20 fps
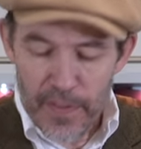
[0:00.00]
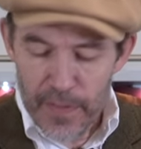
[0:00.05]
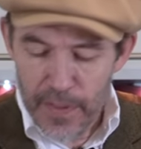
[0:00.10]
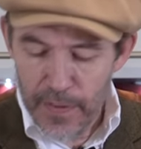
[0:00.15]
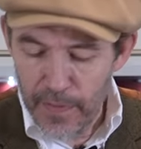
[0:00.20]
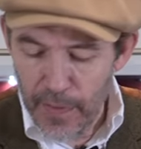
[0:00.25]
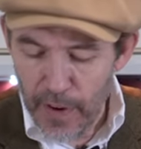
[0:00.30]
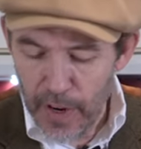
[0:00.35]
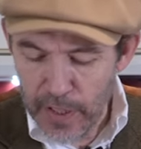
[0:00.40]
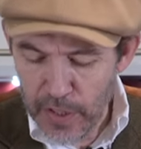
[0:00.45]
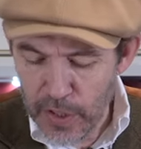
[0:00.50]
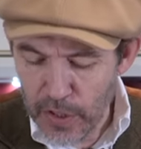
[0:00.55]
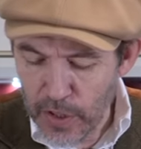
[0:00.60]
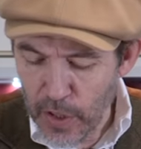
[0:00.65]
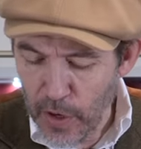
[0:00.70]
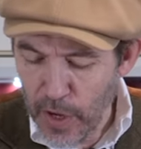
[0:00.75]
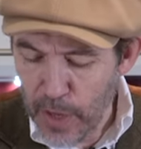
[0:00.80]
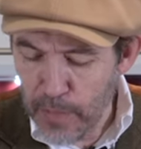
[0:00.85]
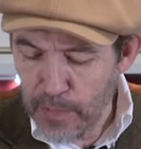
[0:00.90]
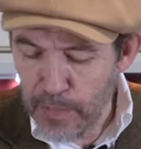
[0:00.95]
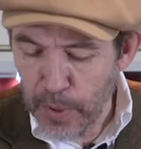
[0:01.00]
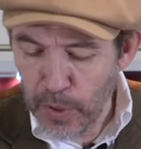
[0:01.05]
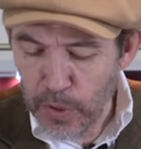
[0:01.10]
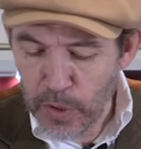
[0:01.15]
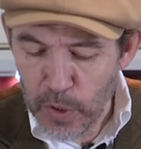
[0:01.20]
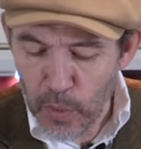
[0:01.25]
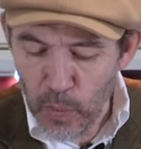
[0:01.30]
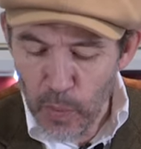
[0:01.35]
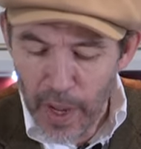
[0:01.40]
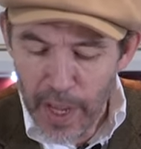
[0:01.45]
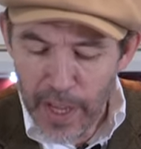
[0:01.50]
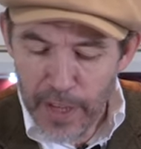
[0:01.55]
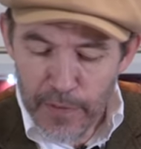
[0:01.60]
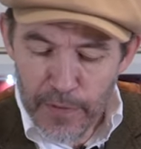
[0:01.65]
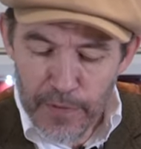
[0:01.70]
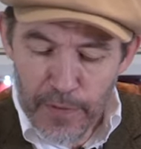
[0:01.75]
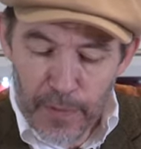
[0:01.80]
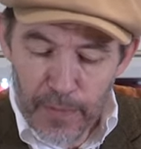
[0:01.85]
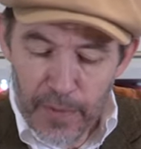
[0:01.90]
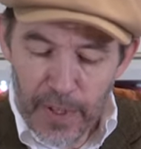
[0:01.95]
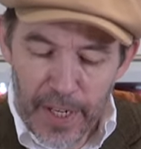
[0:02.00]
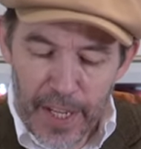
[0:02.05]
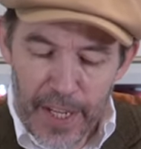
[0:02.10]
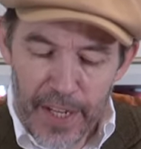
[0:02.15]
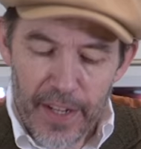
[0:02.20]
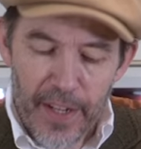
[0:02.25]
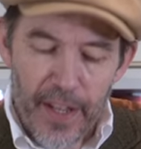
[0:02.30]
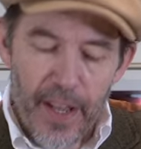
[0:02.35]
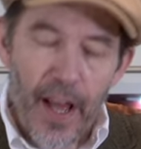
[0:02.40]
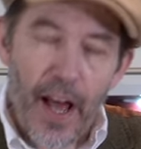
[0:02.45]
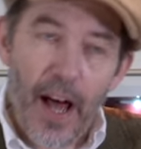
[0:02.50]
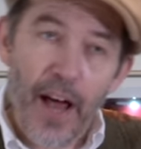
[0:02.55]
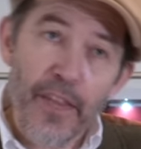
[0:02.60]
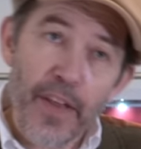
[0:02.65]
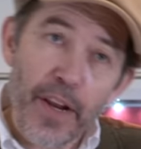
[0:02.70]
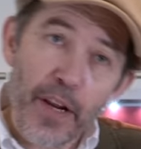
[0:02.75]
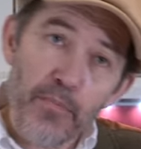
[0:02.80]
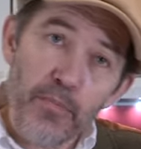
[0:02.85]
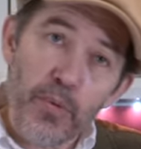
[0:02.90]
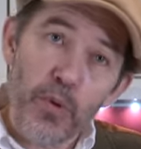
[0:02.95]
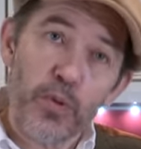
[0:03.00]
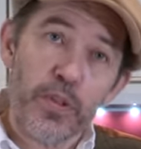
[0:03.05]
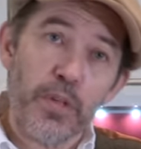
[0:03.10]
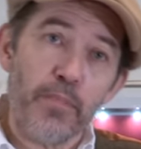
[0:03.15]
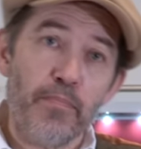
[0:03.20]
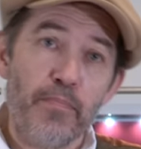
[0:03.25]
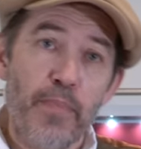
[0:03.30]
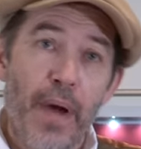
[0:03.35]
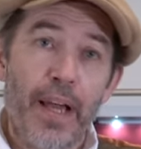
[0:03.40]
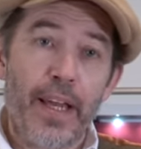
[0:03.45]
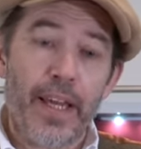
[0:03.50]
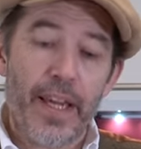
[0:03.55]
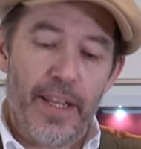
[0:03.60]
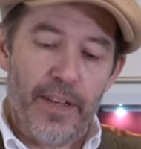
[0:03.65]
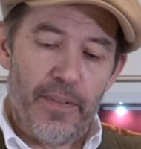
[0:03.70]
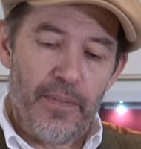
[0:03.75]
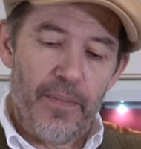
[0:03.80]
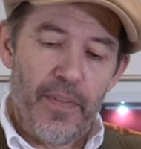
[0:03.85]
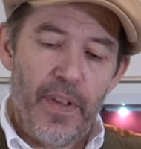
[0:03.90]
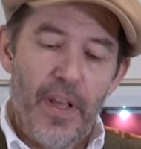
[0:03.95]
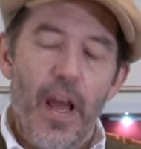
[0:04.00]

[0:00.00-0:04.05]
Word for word: the visor, so it pulls away from the lid and then it pulls it back in.